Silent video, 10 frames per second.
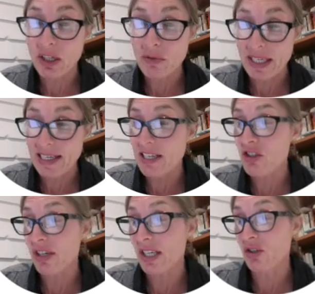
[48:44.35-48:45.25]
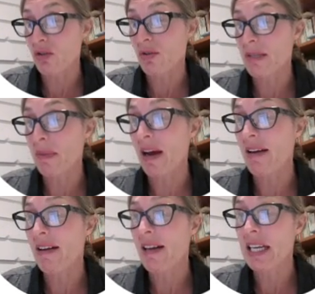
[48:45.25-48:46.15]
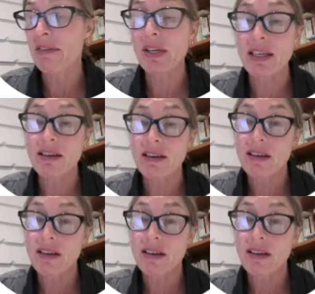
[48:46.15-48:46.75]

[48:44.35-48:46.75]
and regulation issues by leaving